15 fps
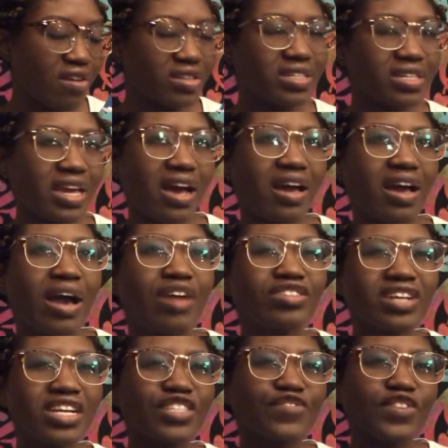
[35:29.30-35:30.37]
Yeah, how
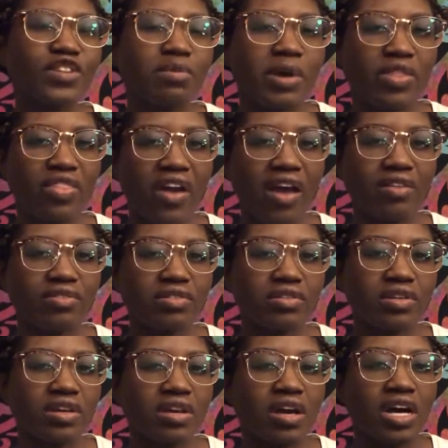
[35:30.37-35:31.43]
do you guys feel about that?
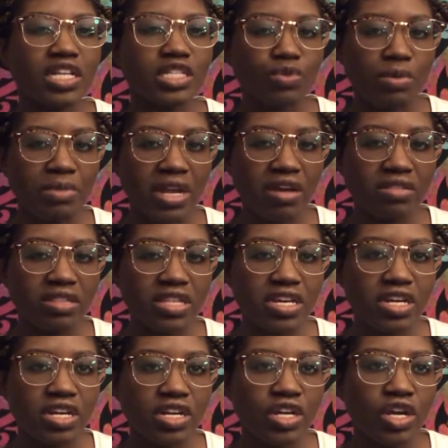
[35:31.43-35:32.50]
Us women out
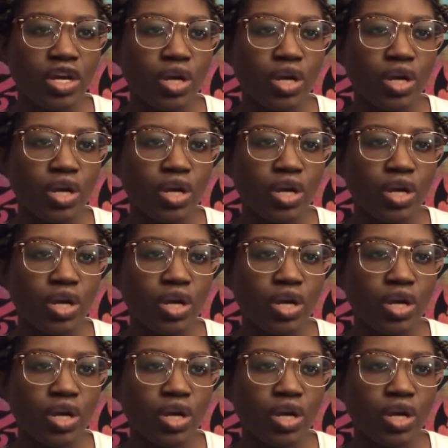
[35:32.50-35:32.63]
there,